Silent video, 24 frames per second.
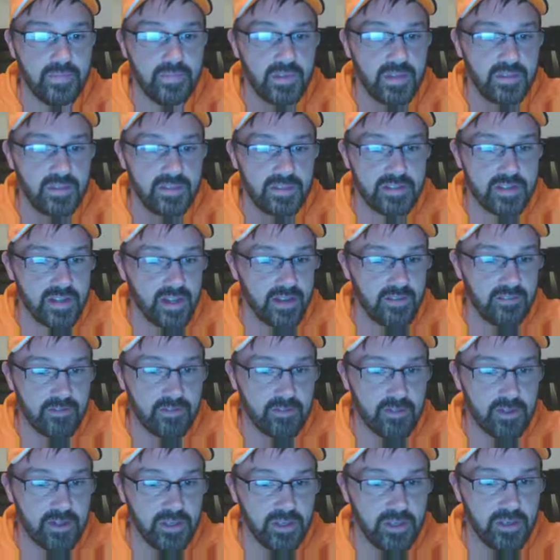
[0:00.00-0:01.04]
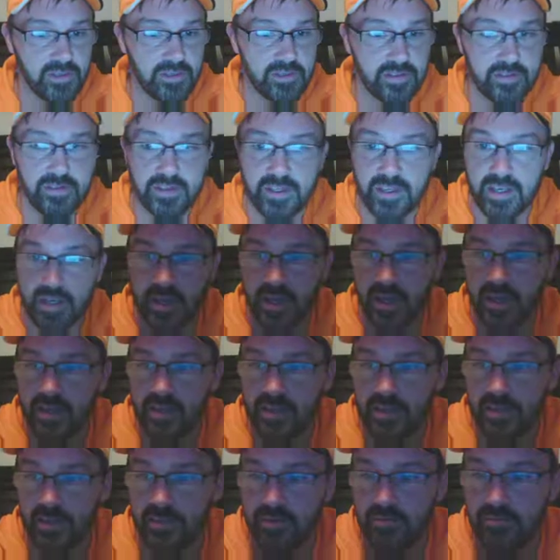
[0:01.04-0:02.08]
doesn't sound familiar. Don't think I had
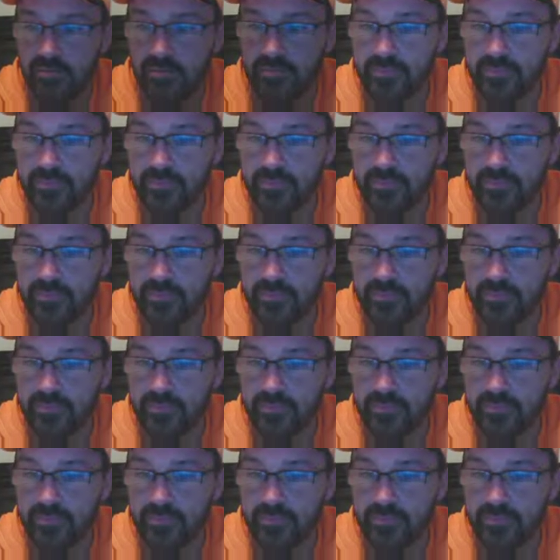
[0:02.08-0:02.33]
him.